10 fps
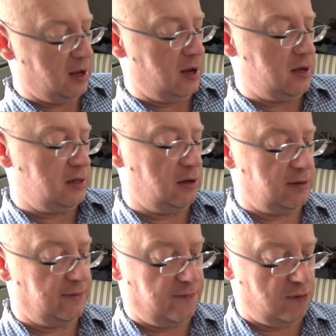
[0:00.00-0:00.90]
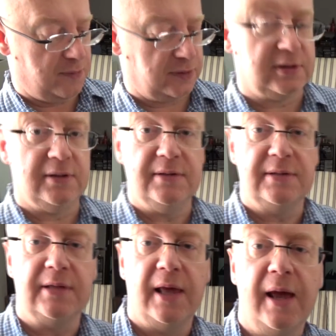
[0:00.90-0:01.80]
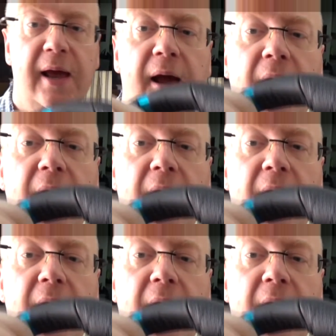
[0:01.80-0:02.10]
And you got your 4 buttons there.